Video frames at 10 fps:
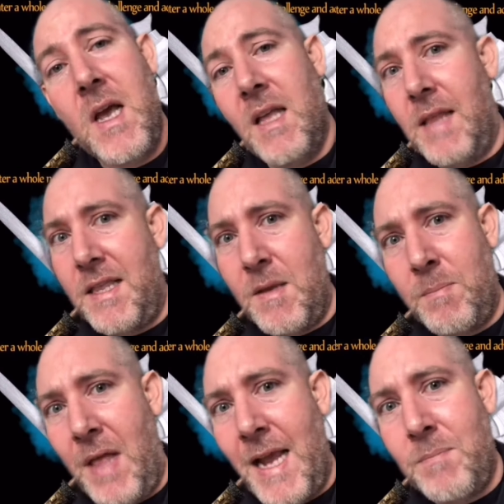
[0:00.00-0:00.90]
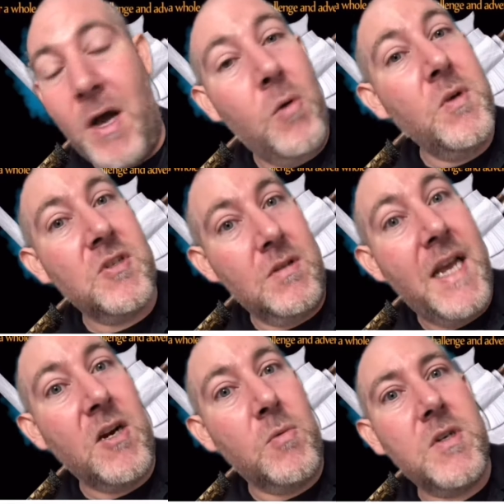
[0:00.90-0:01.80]
like the Black Belt, which
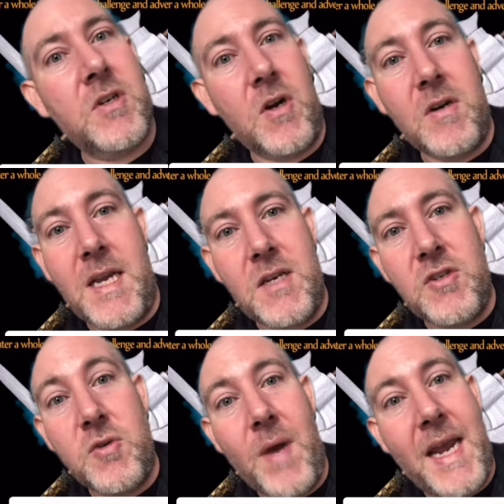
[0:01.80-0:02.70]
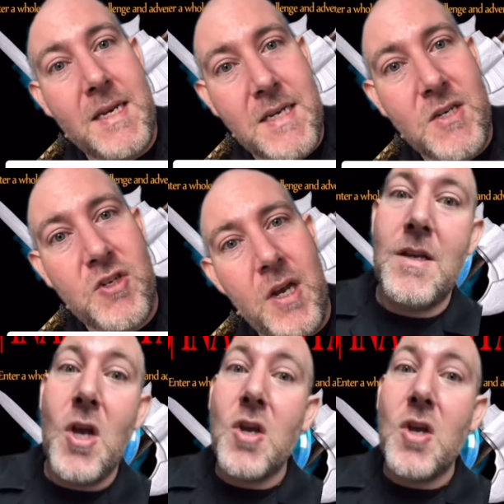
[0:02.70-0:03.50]
later would turn into a ninja.